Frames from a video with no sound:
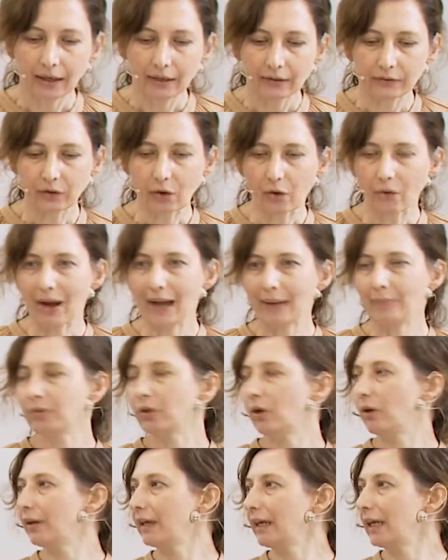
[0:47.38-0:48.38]
So I'm
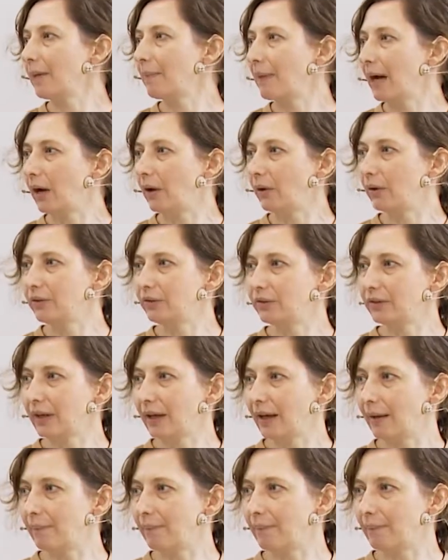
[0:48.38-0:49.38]
talking about,
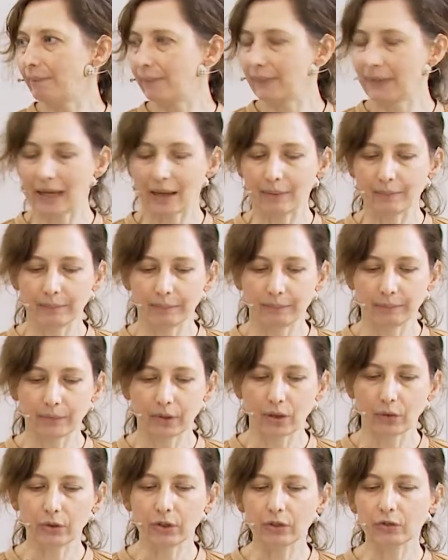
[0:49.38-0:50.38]

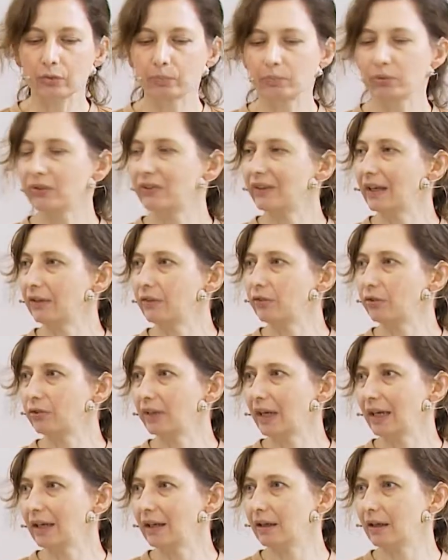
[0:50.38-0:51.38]
I'm going to present
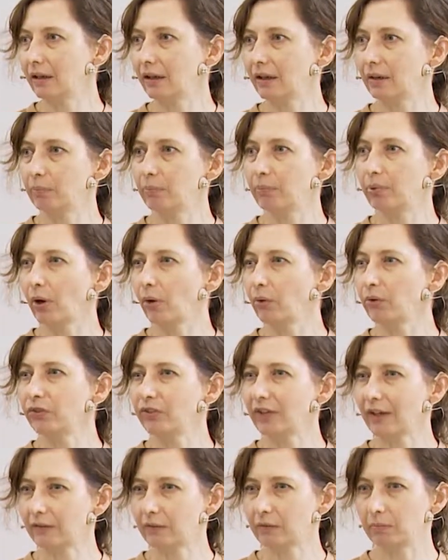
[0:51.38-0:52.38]
today a
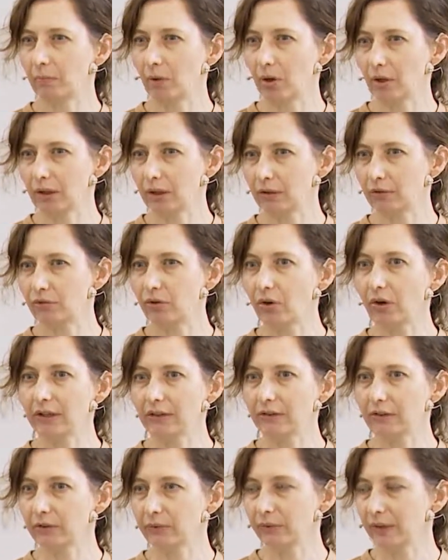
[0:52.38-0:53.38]
process model for
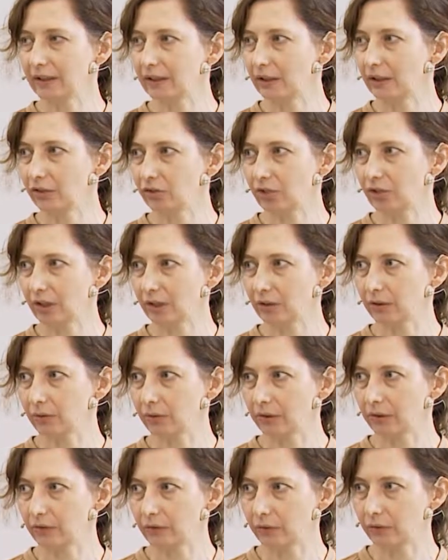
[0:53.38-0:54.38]
integrating gender
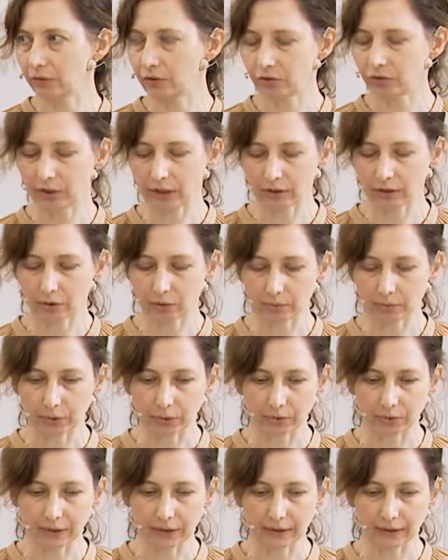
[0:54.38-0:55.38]
research in
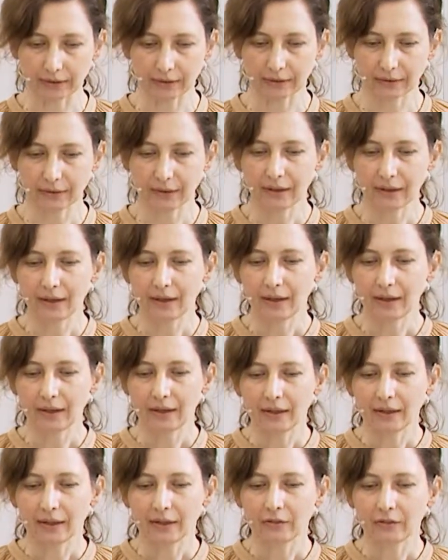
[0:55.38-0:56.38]
computing.
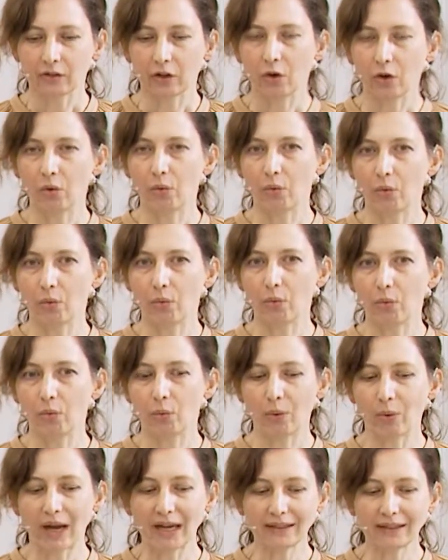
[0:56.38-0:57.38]
So
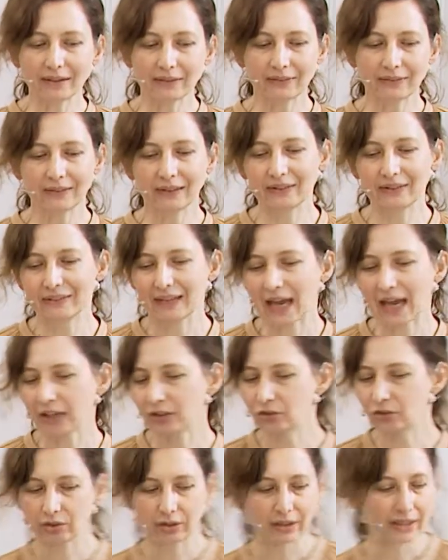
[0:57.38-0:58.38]
why does this
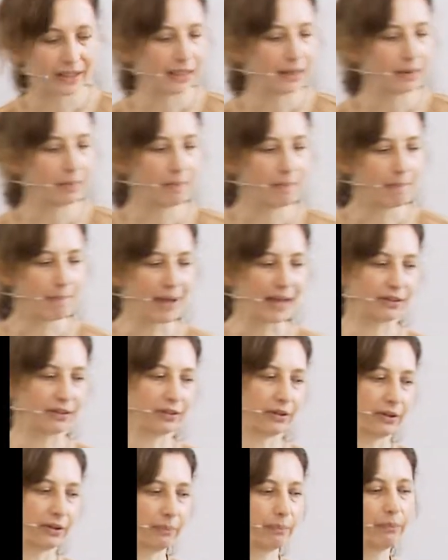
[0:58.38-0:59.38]
actually
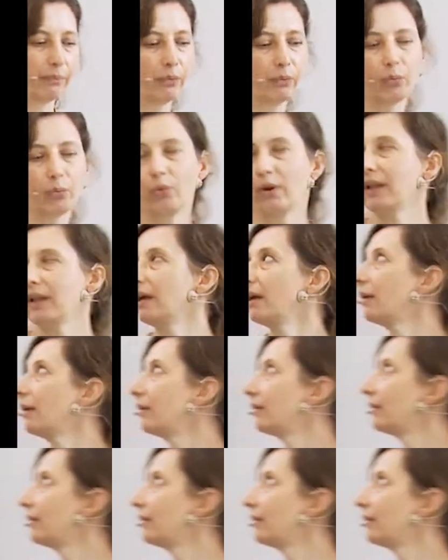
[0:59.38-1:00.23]
matter? What are